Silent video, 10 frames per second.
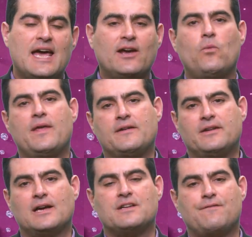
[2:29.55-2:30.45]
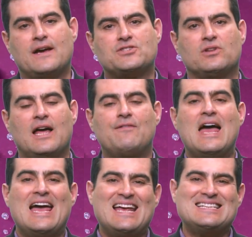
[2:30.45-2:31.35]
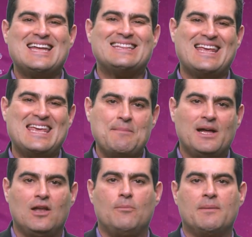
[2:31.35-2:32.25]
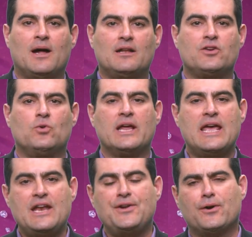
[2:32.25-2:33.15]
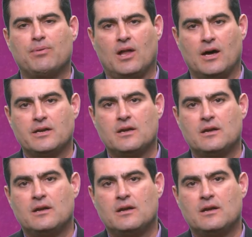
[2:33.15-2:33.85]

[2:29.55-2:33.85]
second way that dust affects your life is that the hemoglobin molecule in your blood